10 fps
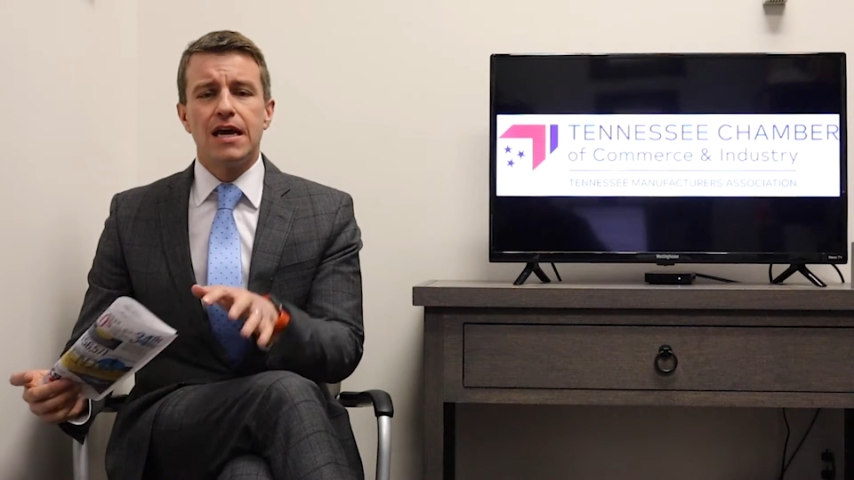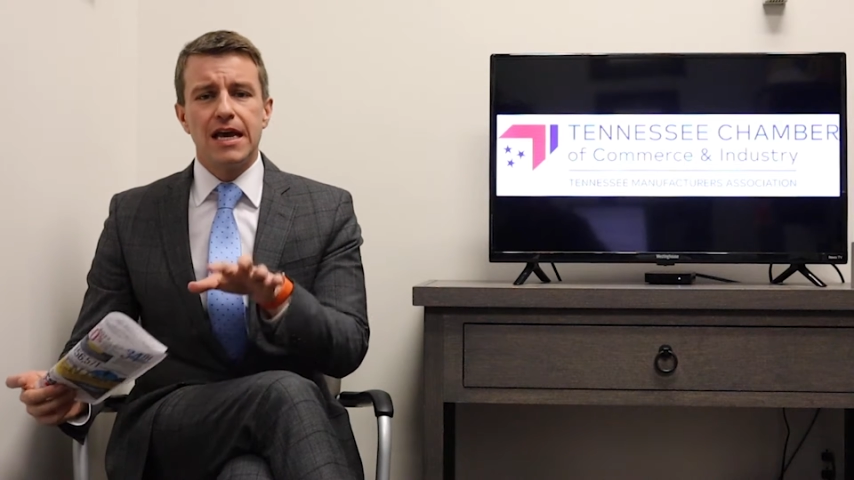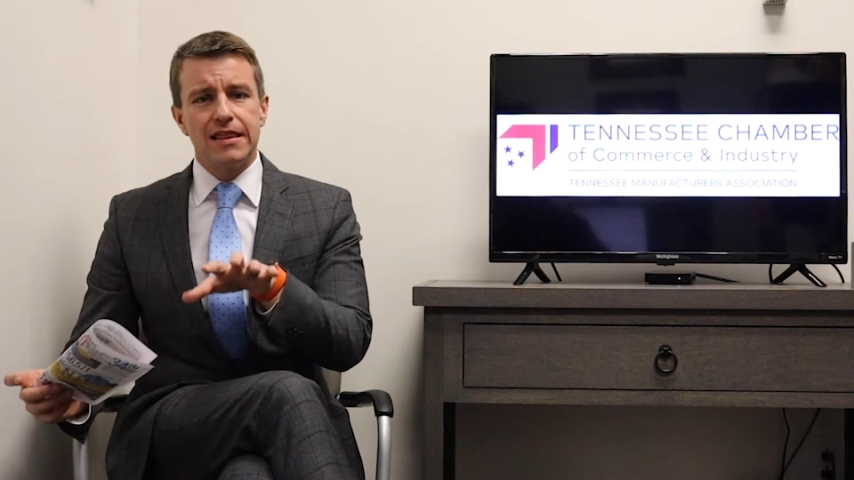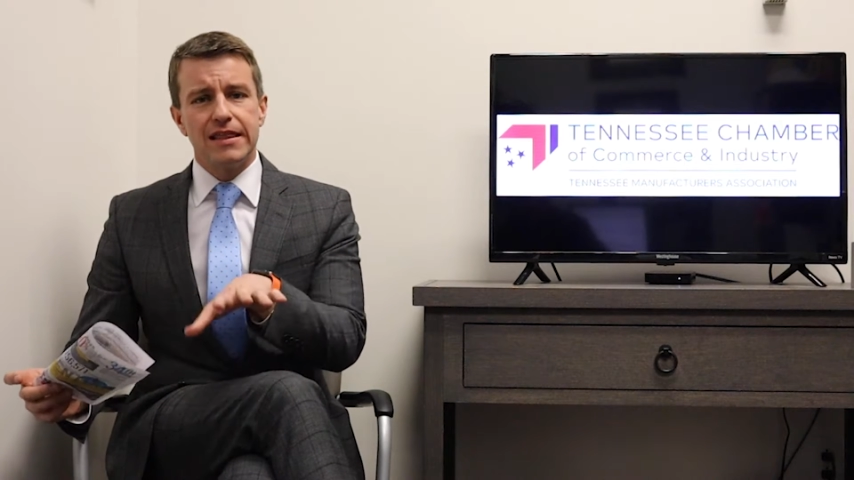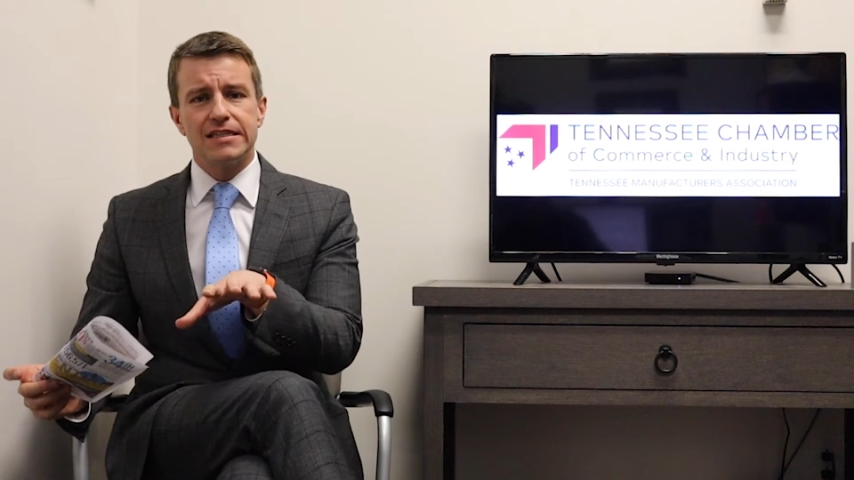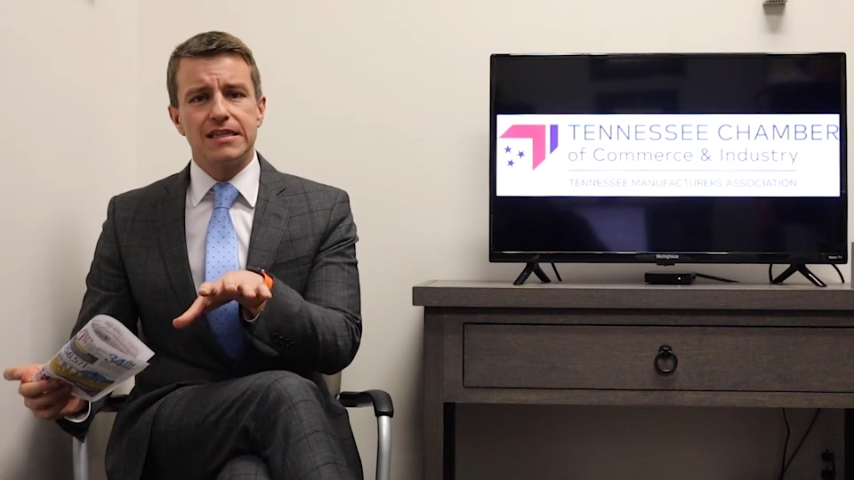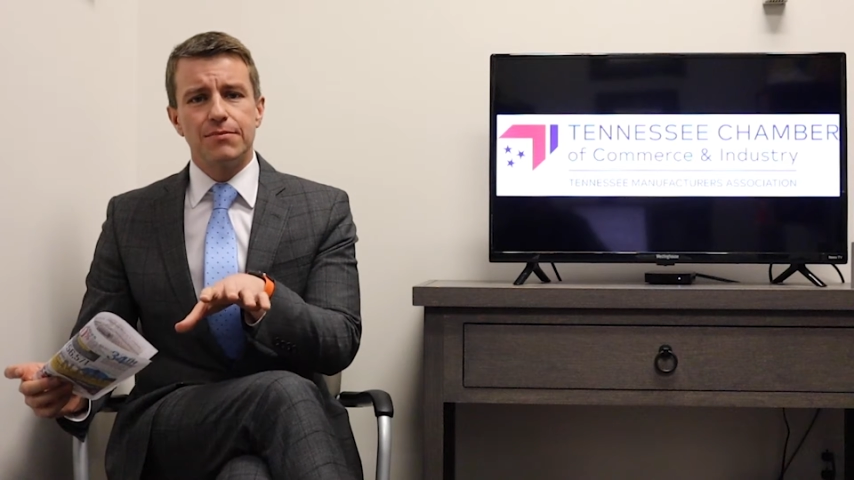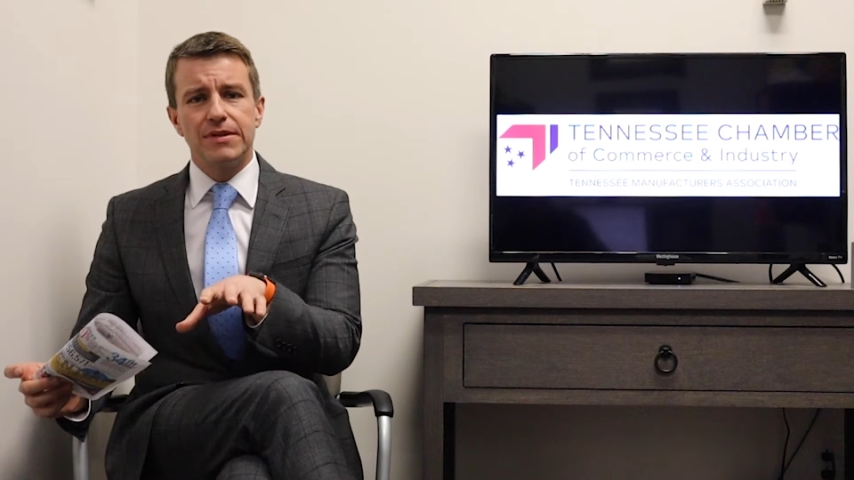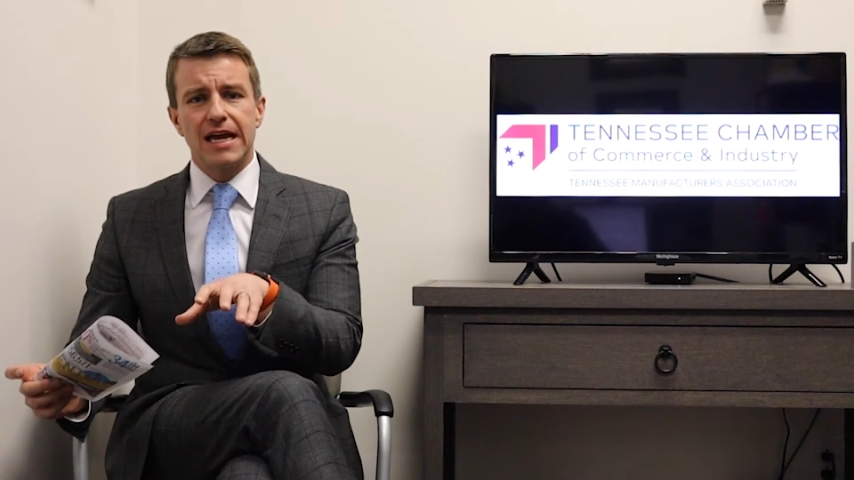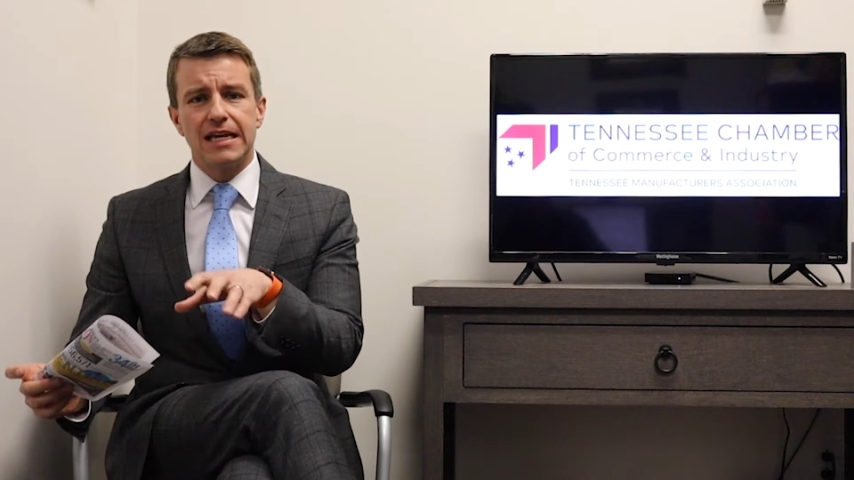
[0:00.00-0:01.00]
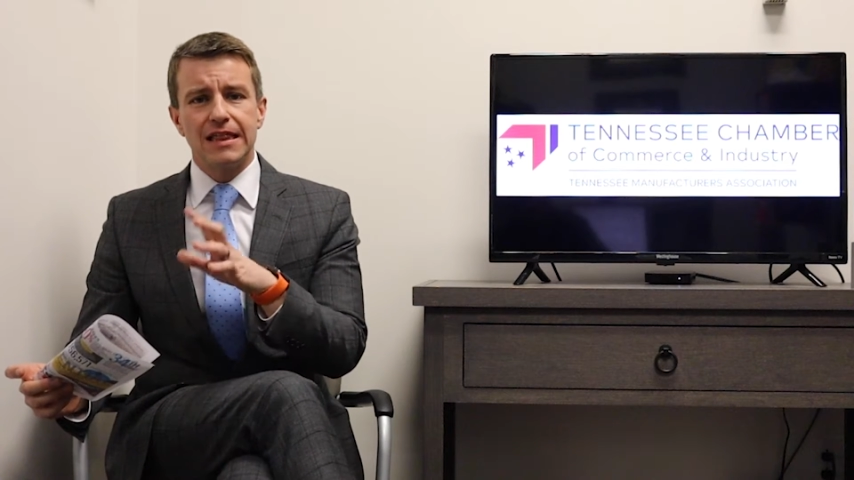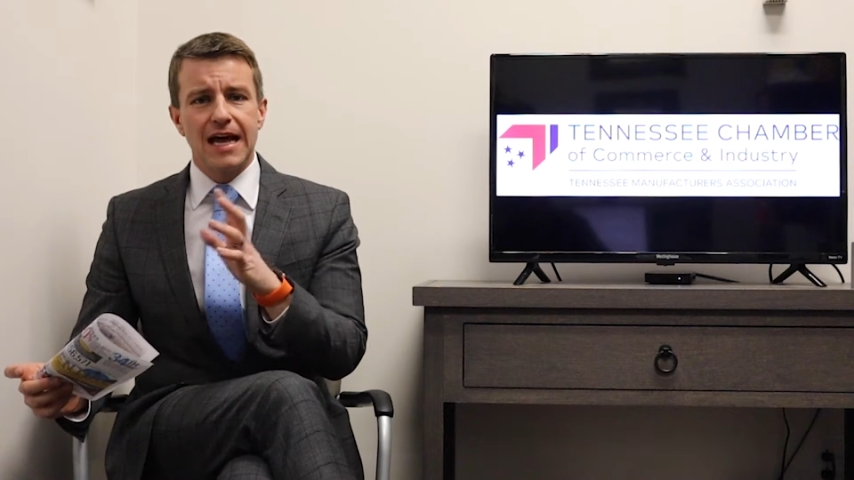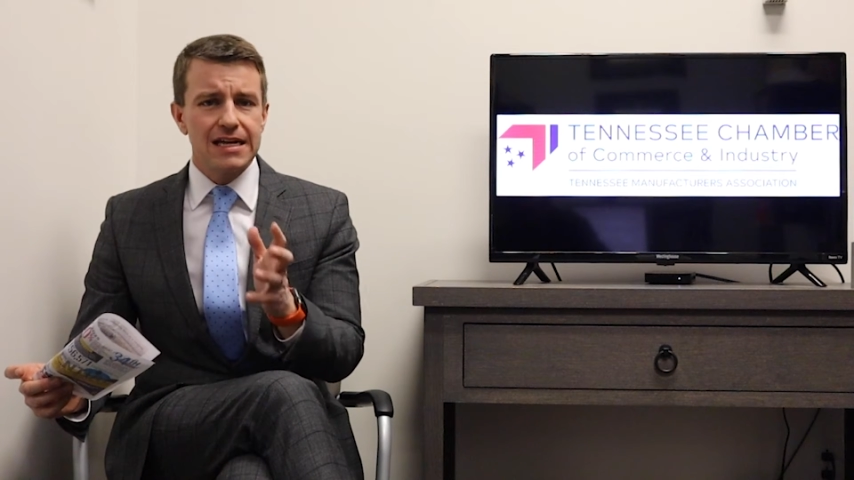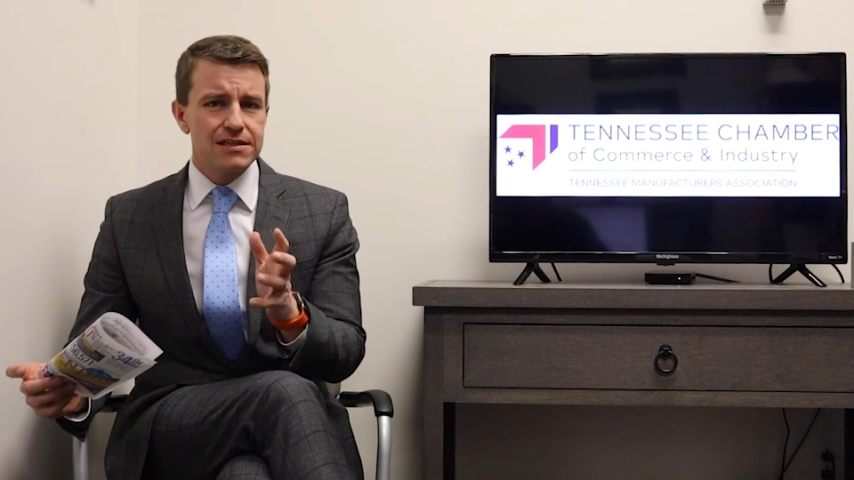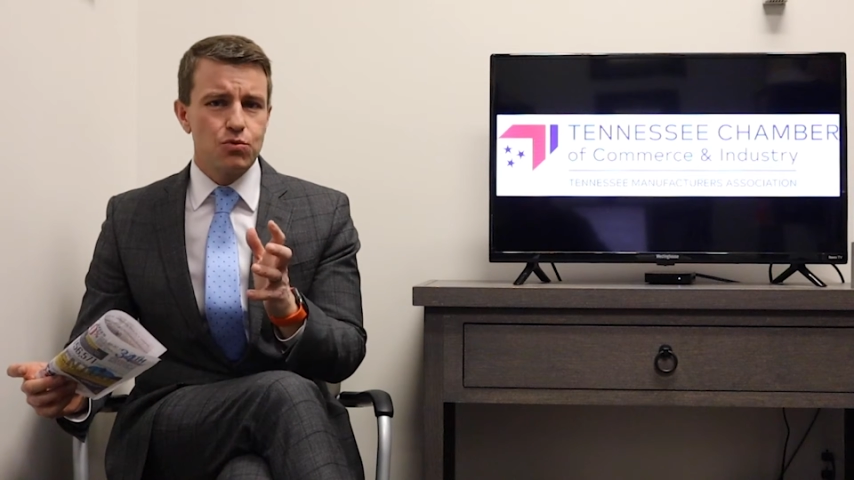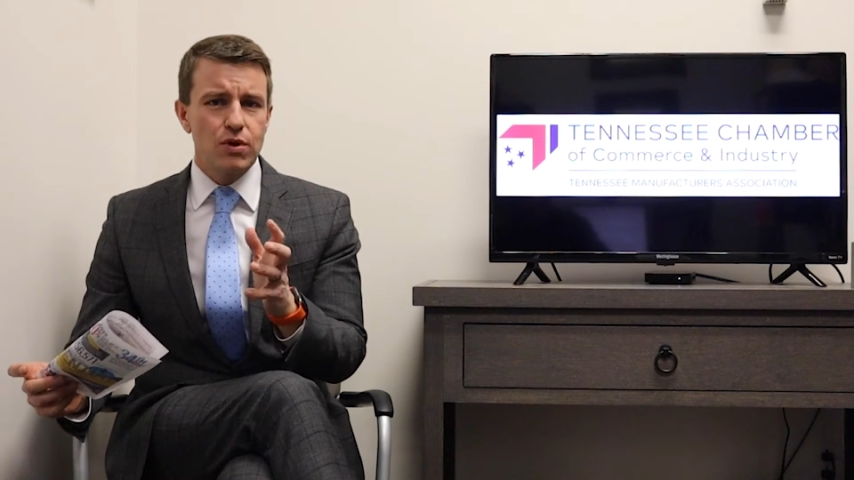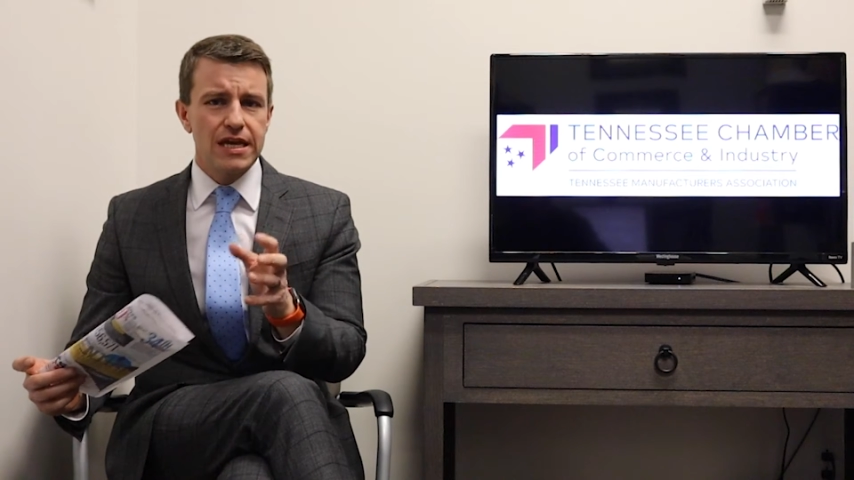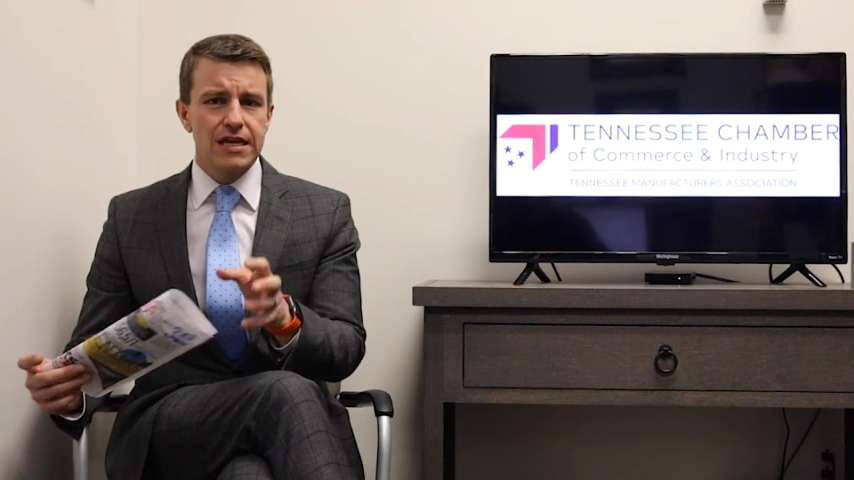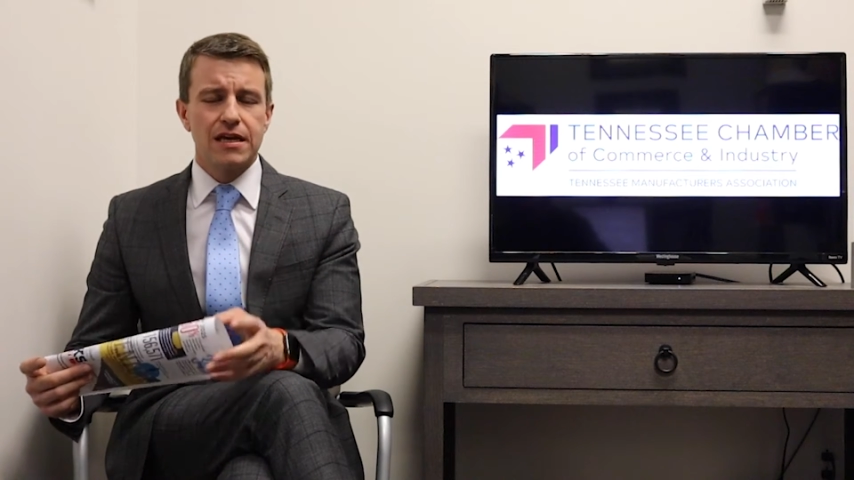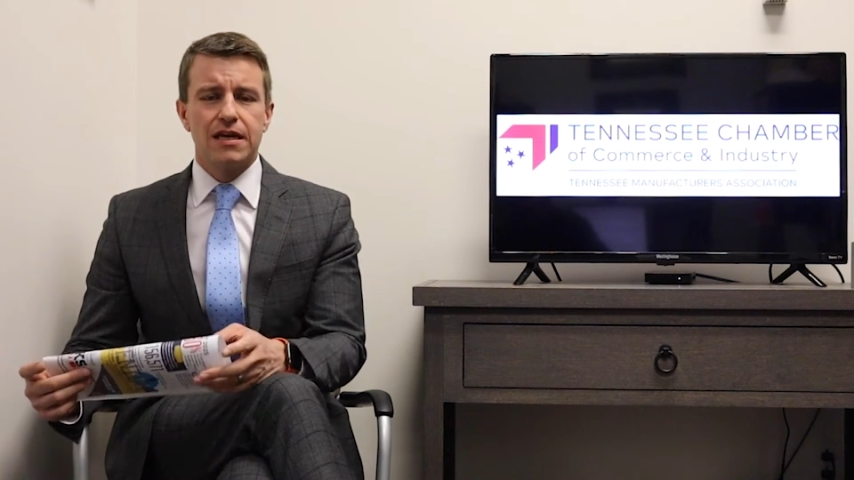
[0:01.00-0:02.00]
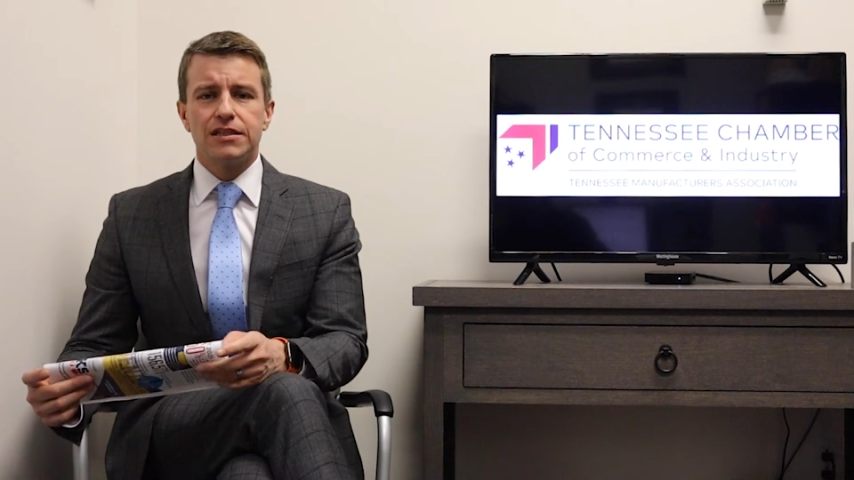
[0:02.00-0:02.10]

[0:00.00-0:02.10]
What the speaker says: in this update last week